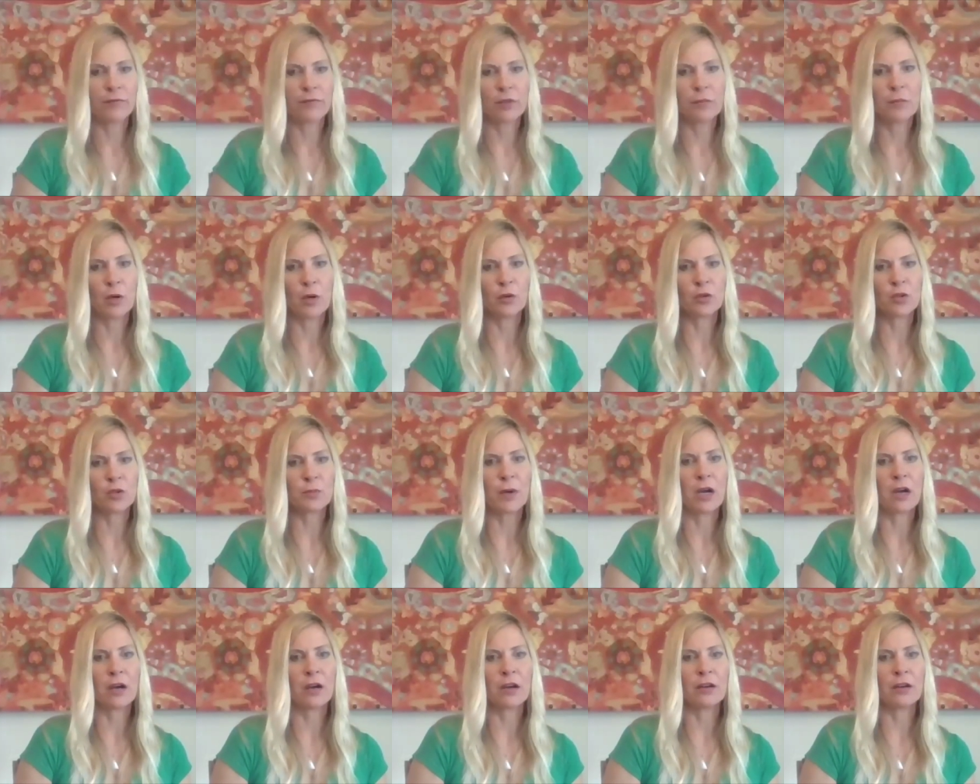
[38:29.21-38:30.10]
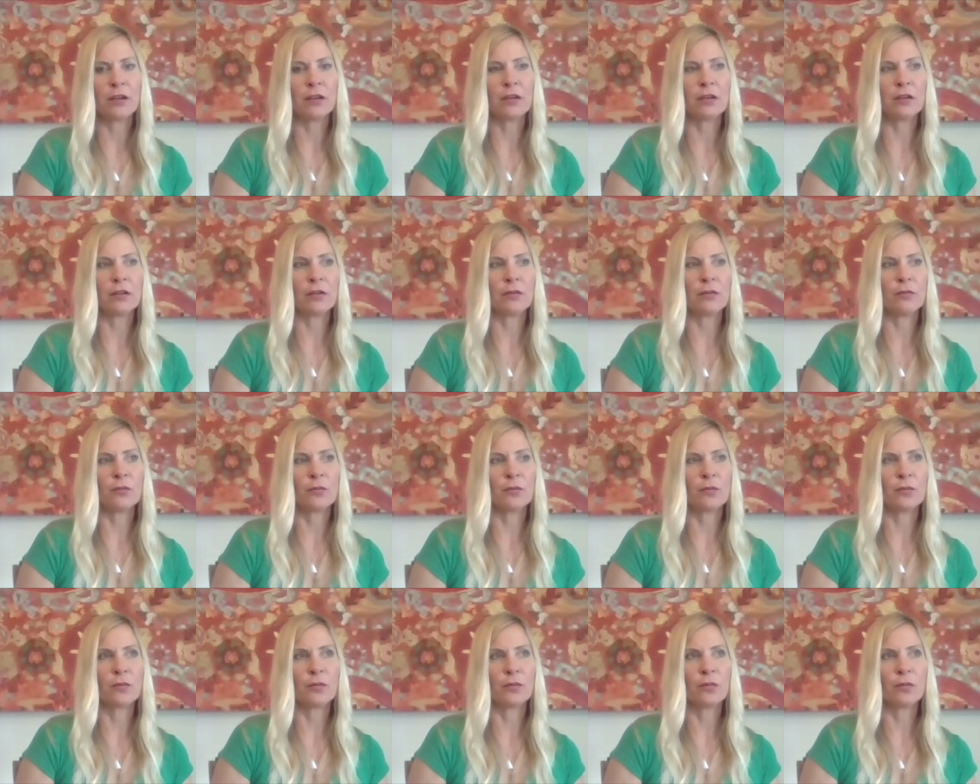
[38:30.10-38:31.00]
for the most part,
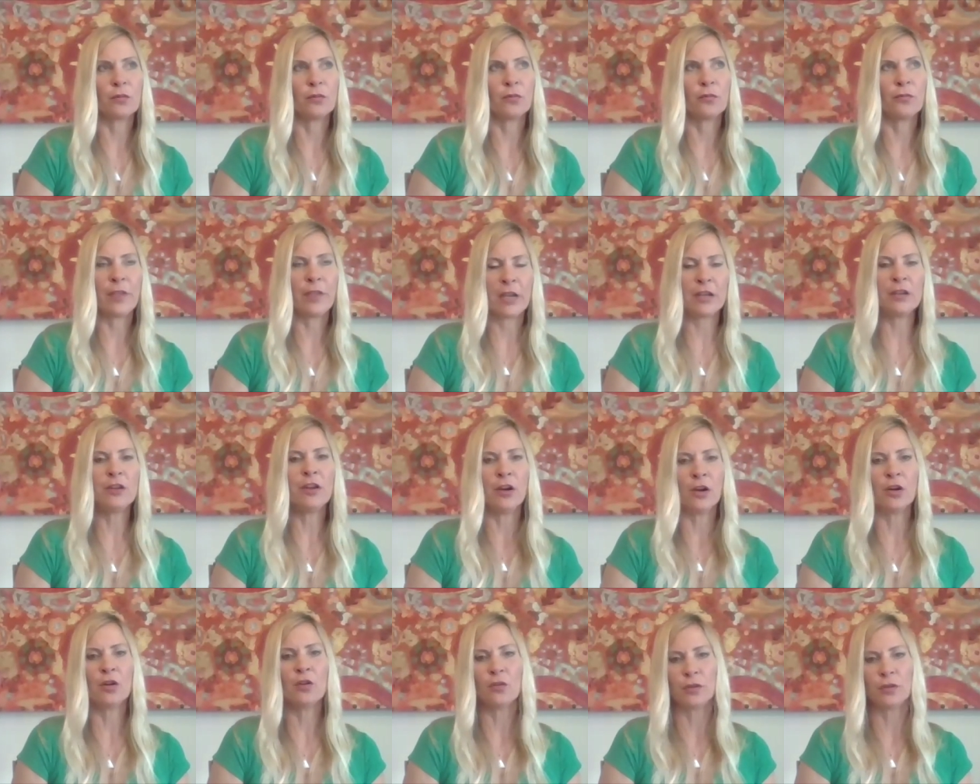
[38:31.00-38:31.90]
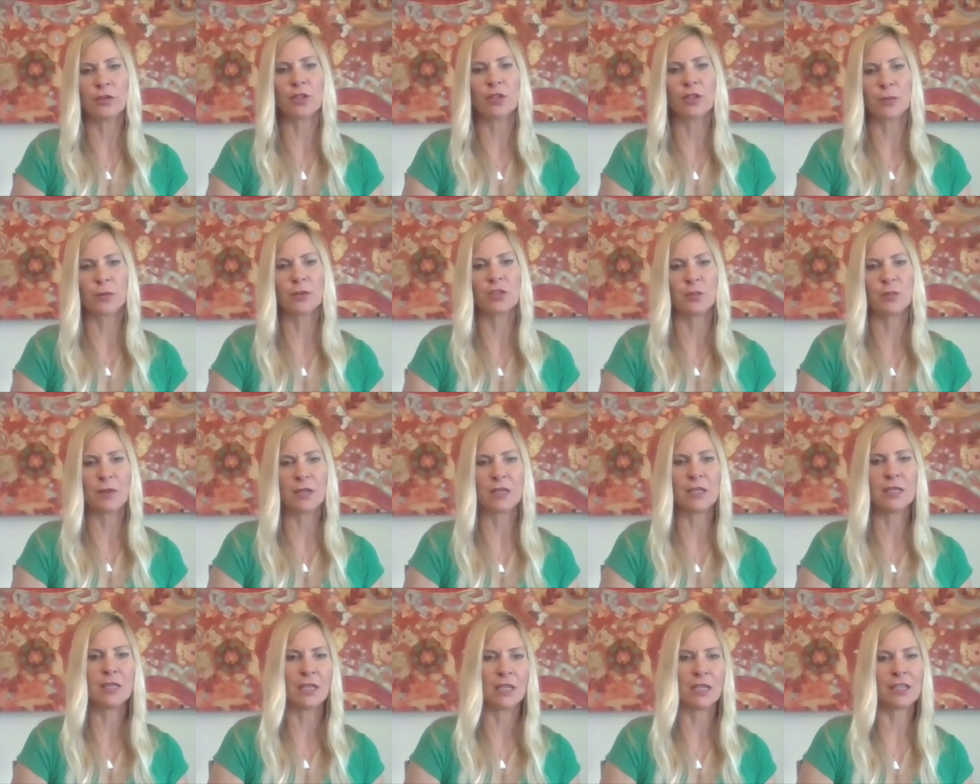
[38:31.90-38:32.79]
they know what they're supposed to be
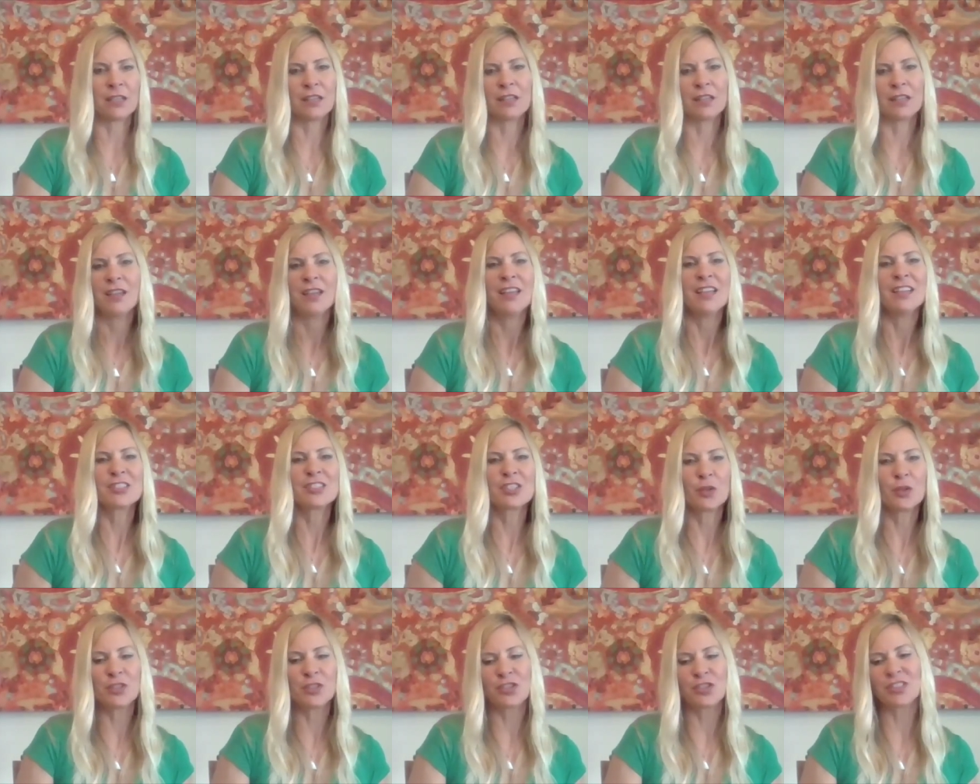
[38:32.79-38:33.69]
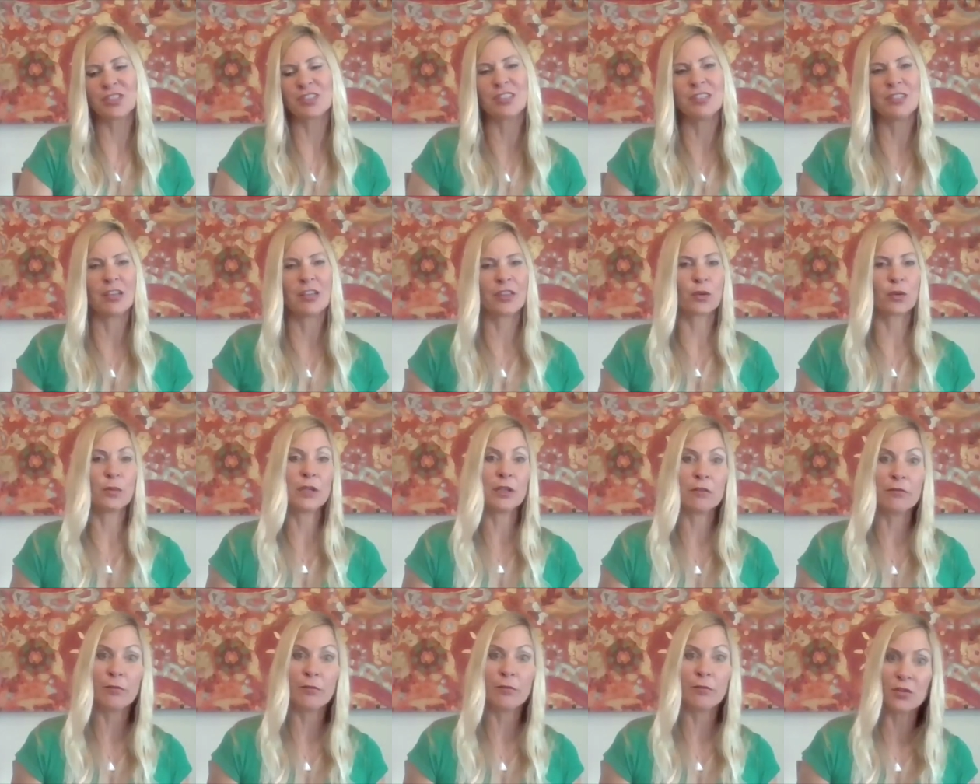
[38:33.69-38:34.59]
eating. So it's just another
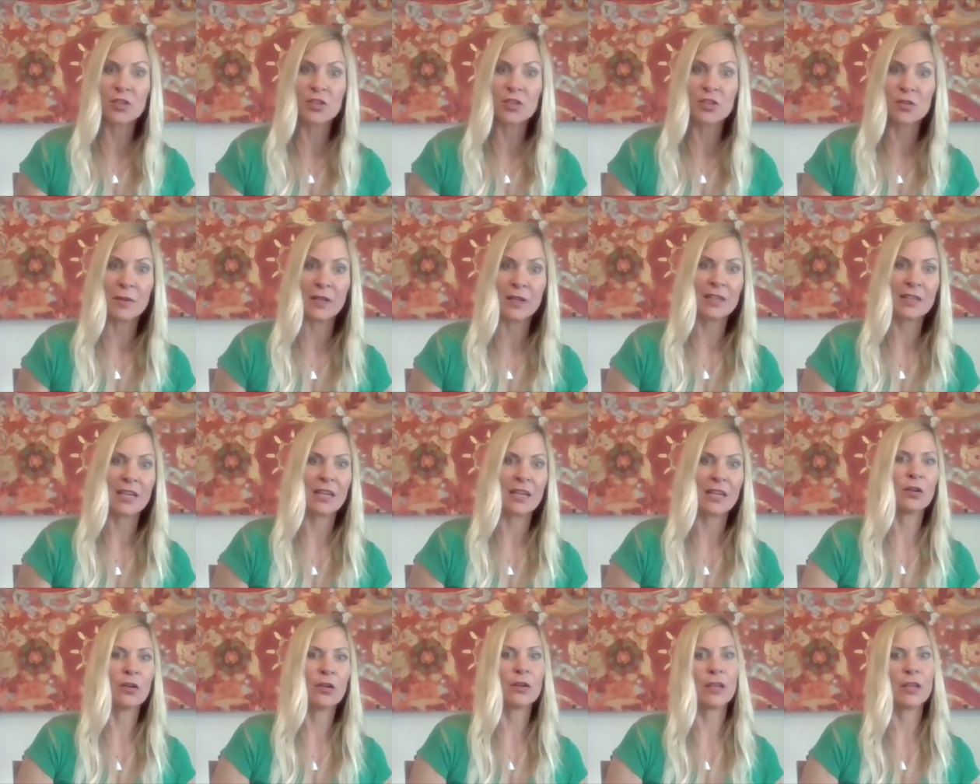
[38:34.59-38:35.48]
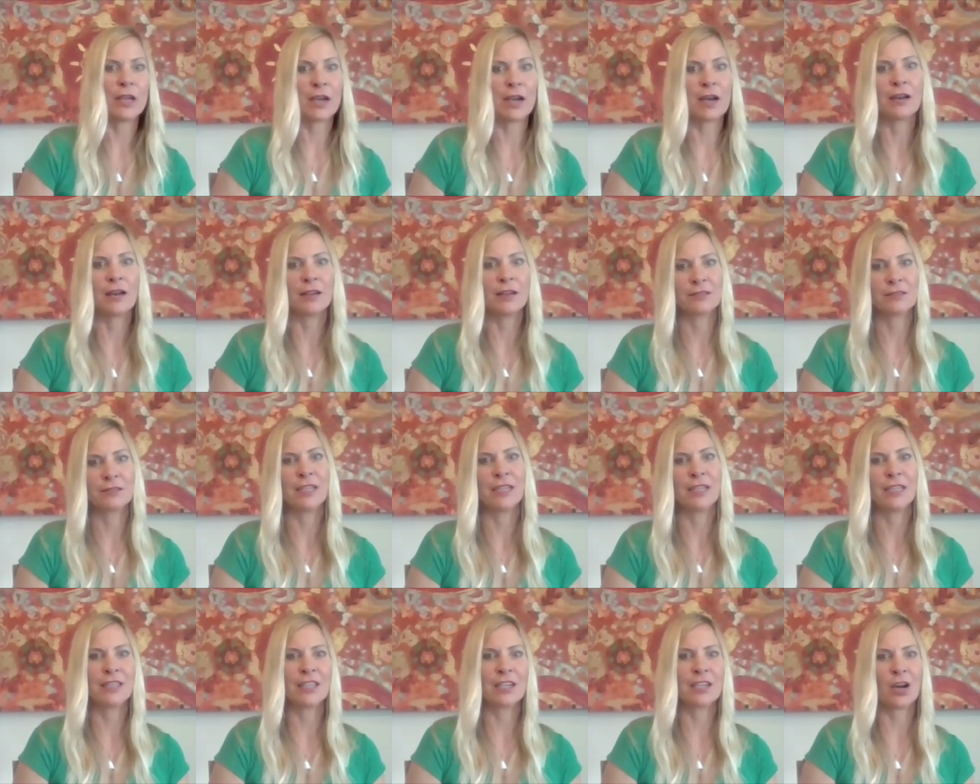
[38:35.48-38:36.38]
reinforcement that, oh yeah, I
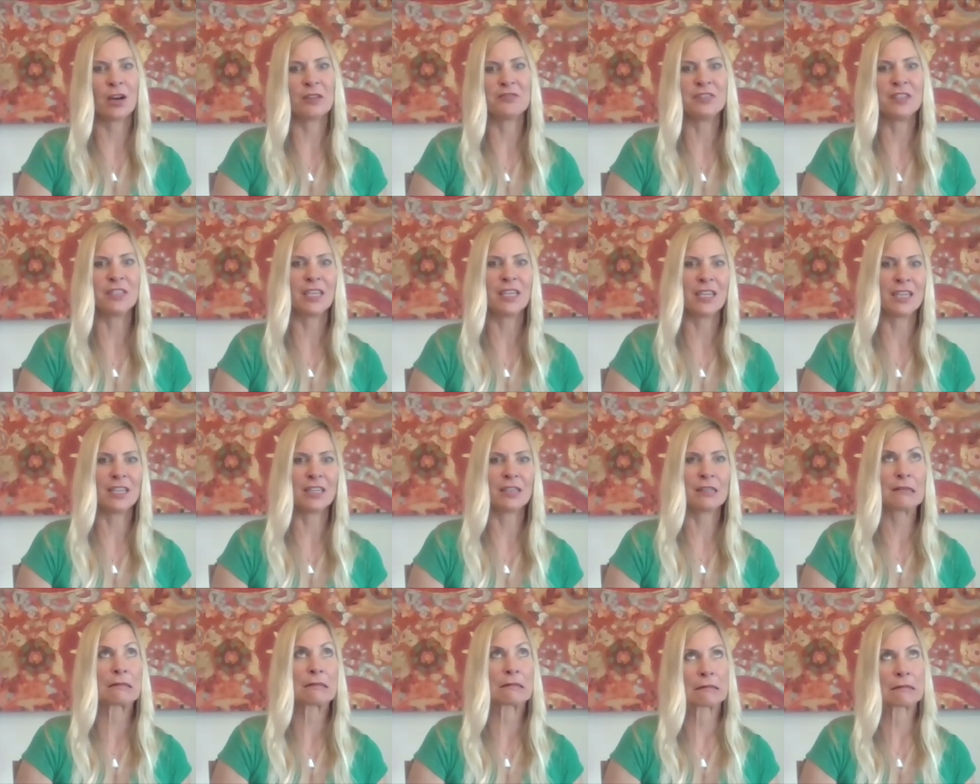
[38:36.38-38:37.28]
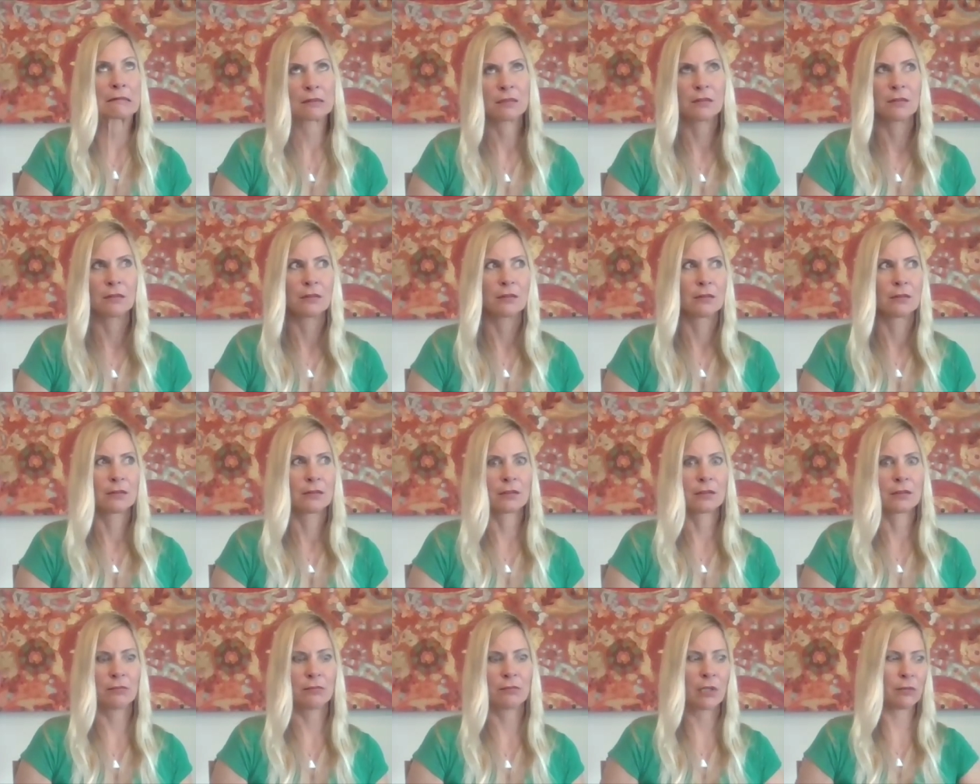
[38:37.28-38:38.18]
had that coffee cake.
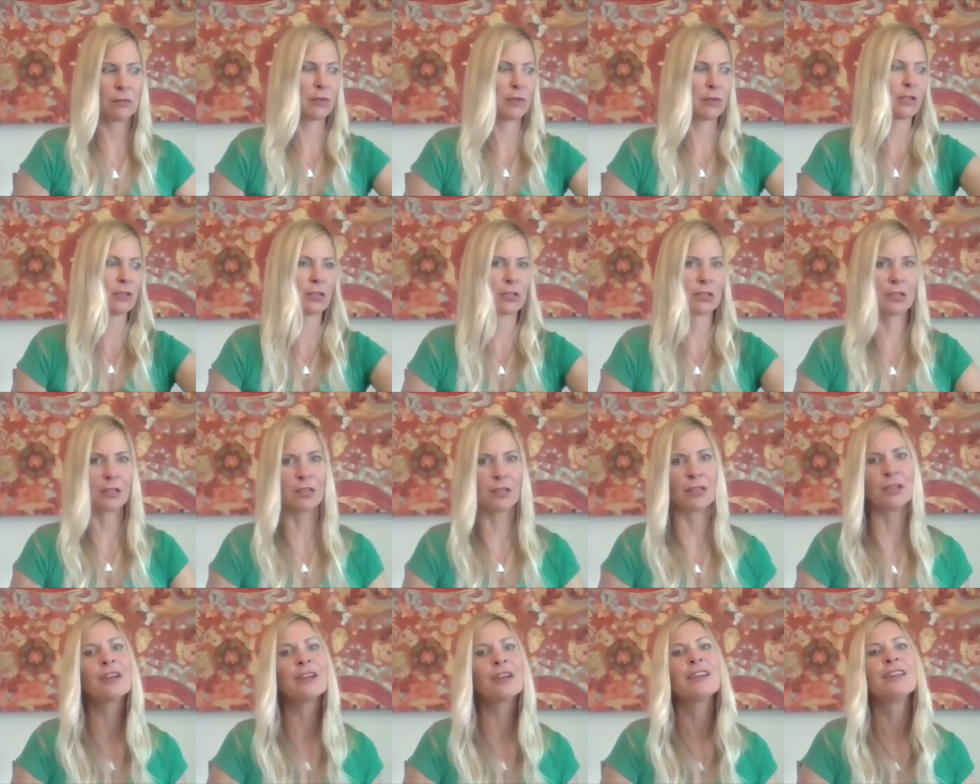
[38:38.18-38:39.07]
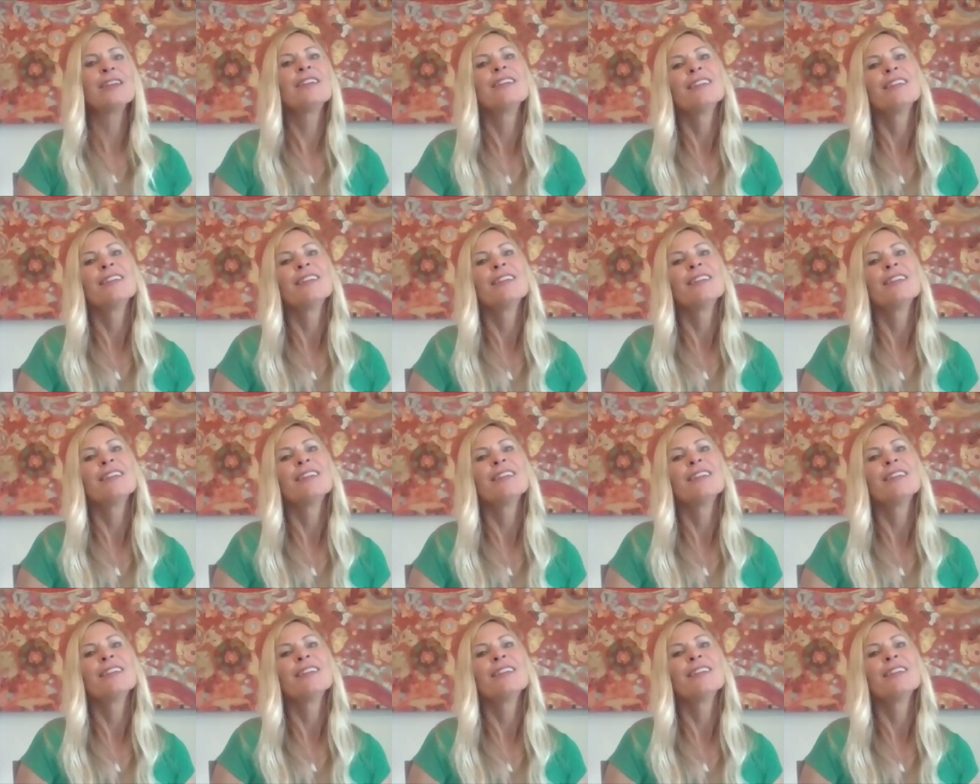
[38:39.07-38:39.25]
Look at my blood sugar.